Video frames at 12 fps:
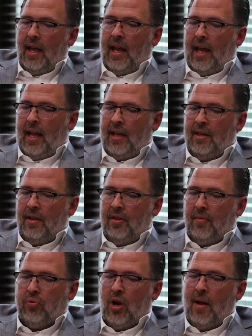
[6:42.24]
And
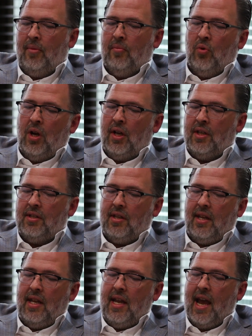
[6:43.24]
the problem was
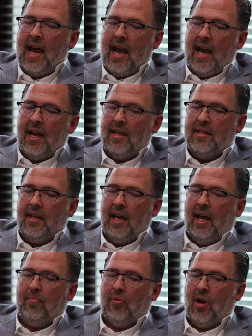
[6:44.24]
he had
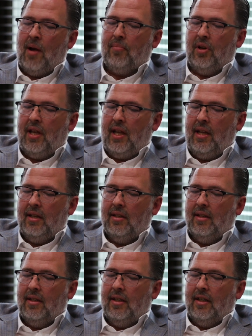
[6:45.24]
a property,
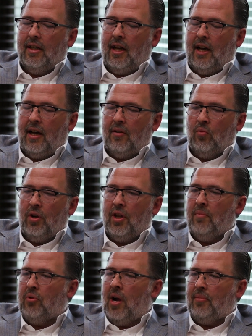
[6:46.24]
one of
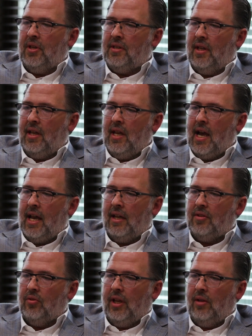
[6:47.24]
the properties that
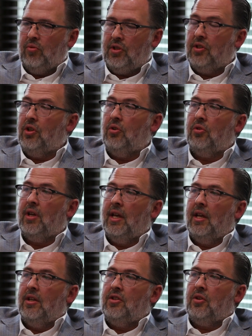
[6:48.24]
he was sued.
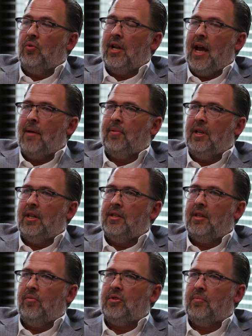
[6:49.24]
So what happened
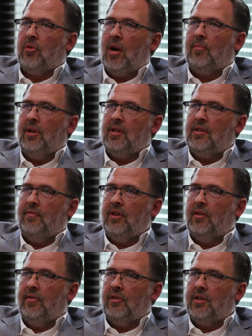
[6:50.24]
is it was a property in
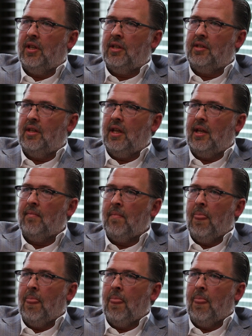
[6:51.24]
Sevierville, Tennessee.